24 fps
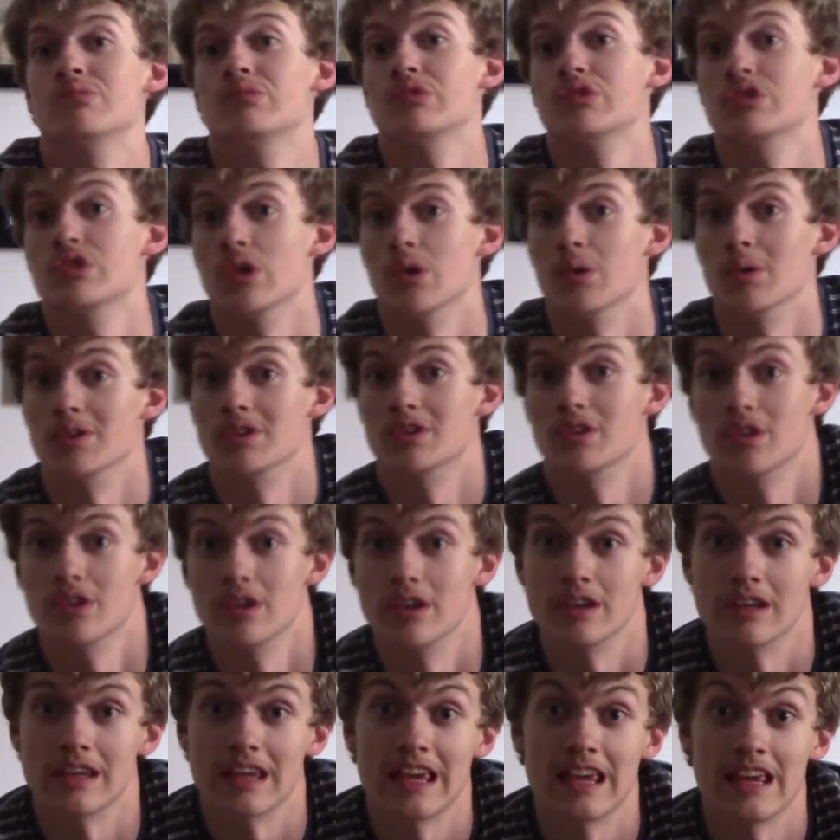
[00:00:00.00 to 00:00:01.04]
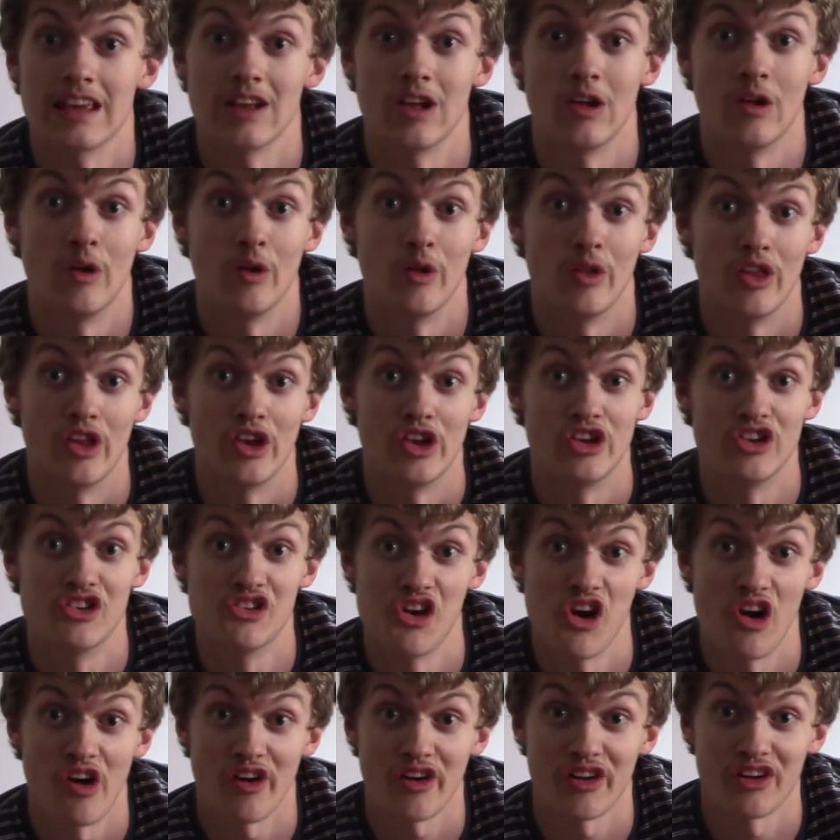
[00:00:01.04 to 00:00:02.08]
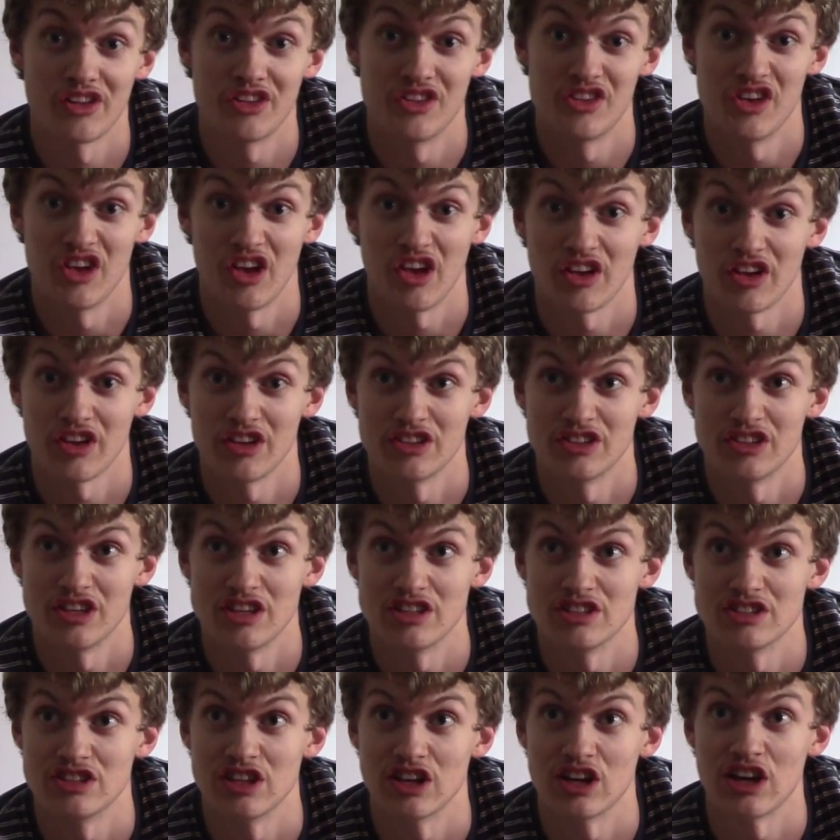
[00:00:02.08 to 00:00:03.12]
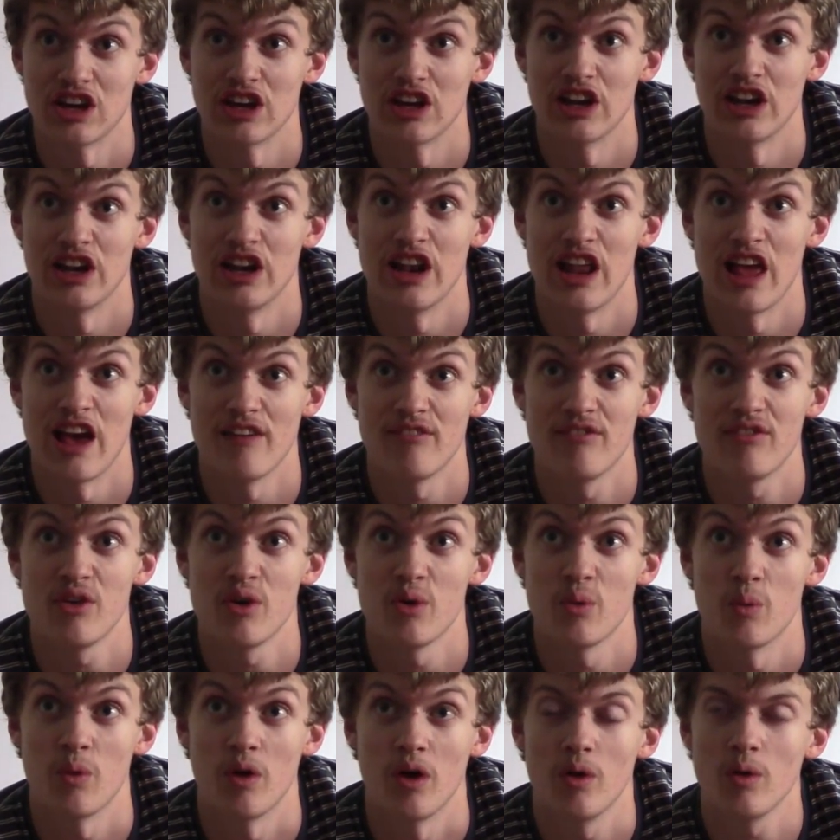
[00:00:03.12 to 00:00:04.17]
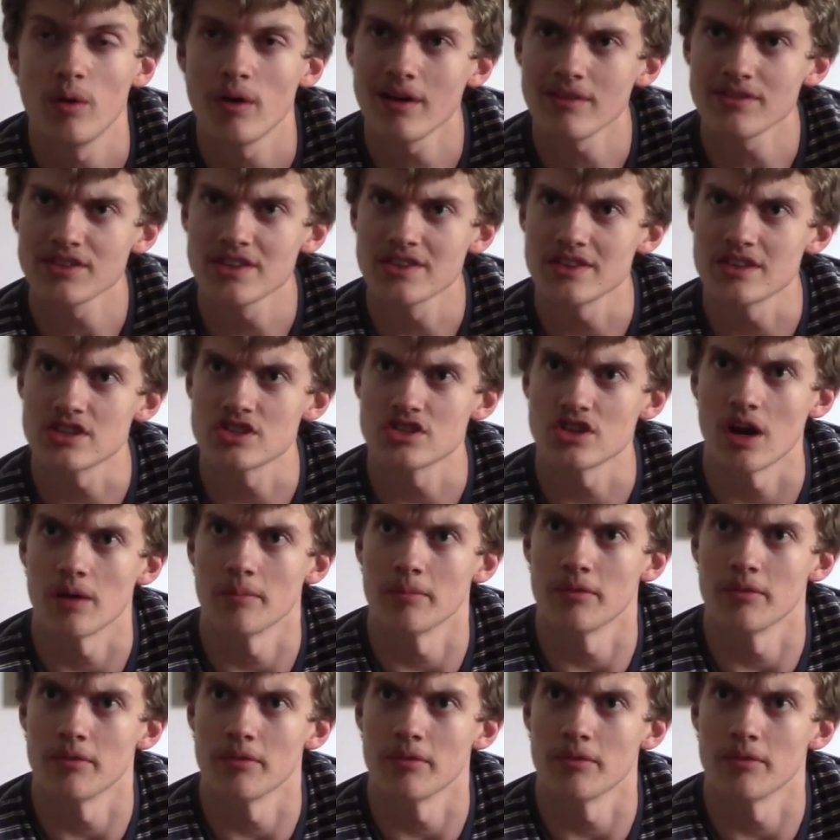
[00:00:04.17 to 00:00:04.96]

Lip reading: So it's gonna kill the Doctor, because he's the clever one. Oh, I've seen this shot